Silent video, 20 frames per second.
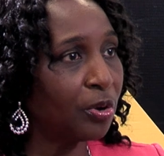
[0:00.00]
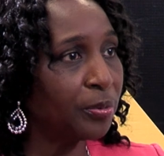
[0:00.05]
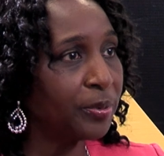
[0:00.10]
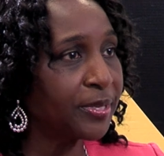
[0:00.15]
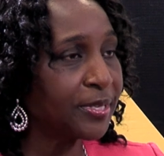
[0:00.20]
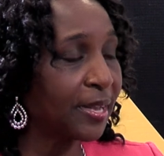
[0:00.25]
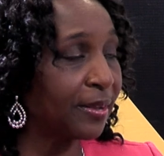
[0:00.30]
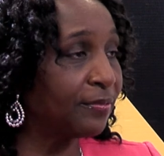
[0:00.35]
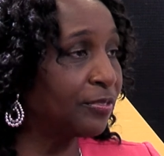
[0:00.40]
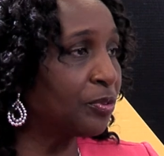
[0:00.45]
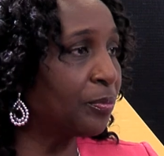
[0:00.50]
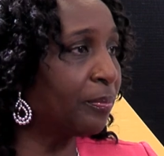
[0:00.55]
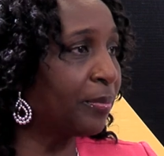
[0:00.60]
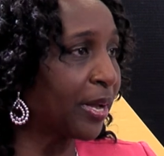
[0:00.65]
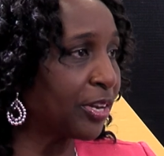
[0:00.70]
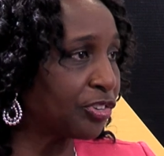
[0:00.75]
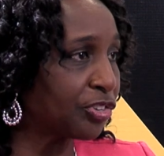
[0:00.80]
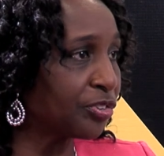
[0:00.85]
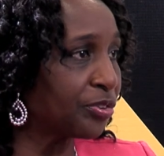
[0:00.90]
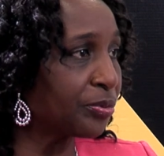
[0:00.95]
always have to
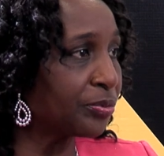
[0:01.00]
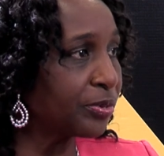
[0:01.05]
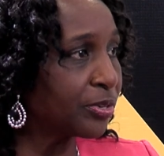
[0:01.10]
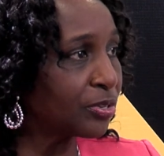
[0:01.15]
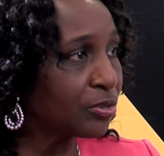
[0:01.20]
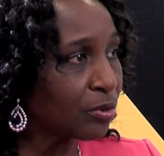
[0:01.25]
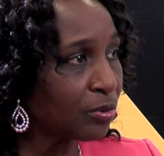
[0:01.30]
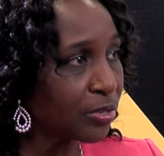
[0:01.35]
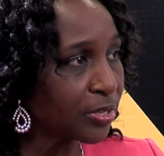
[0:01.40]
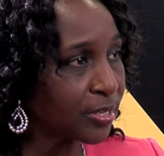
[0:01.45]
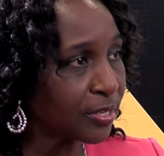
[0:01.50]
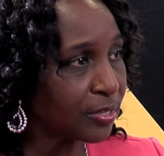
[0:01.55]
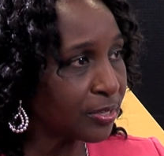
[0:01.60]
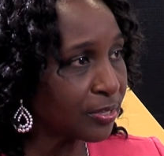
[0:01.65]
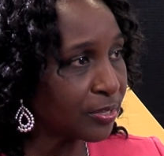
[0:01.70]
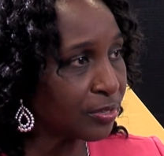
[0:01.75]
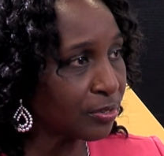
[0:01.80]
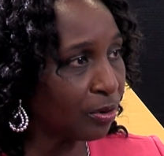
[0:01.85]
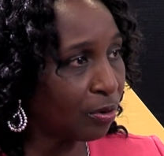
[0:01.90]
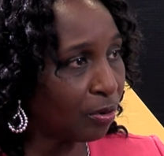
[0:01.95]
match the
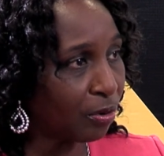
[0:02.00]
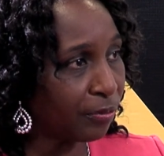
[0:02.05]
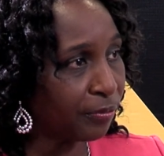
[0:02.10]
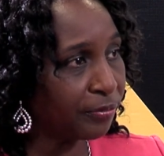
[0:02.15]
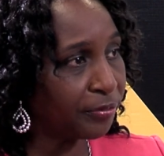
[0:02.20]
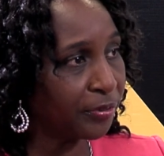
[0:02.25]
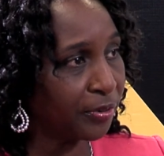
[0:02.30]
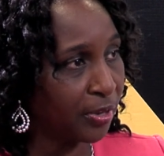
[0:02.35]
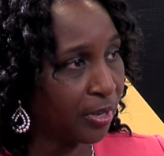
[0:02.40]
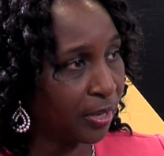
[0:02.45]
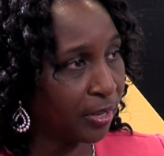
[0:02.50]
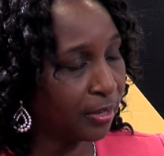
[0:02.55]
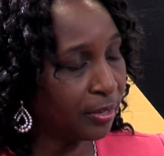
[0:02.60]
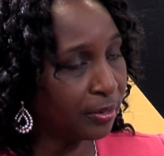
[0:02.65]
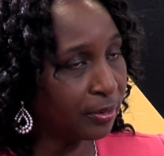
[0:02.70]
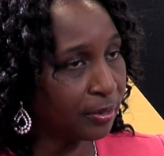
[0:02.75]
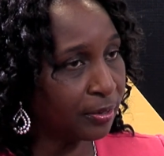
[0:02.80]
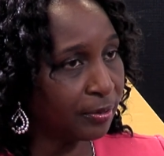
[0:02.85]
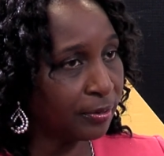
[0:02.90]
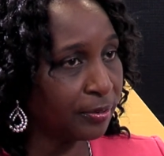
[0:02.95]
resources of
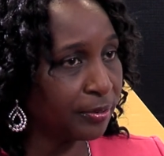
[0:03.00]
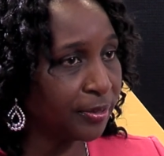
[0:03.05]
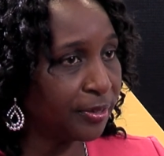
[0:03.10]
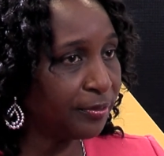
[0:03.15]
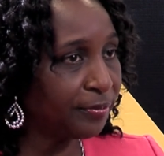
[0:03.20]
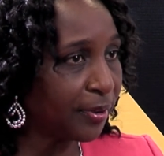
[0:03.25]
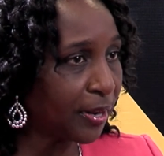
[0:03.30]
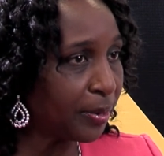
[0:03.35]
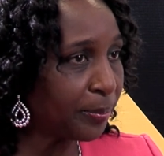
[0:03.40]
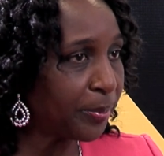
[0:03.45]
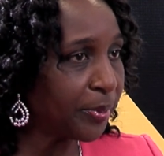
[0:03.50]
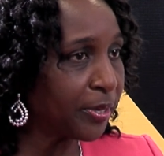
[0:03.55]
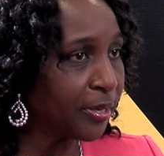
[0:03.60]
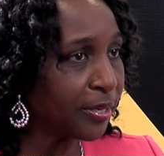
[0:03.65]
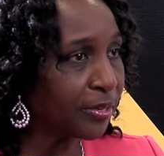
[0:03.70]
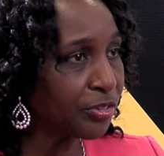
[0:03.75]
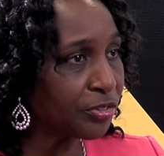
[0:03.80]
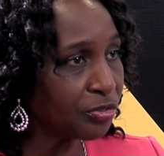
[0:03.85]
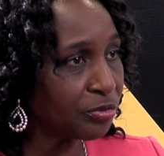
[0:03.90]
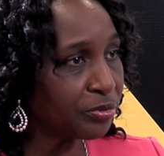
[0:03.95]
the developing
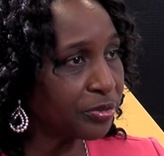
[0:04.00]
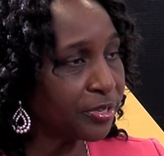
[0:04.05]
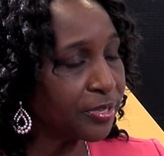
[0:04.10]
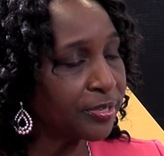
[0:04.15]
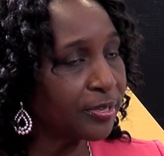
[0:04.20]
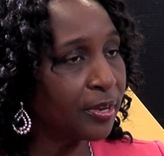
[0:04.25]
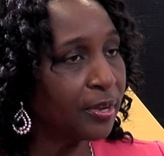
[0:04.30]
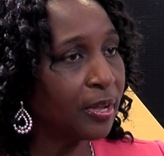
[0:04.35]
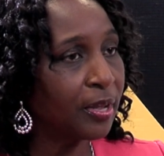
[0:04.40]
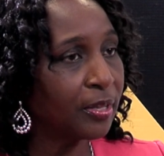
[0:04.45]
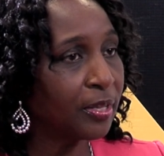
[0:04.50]
countries,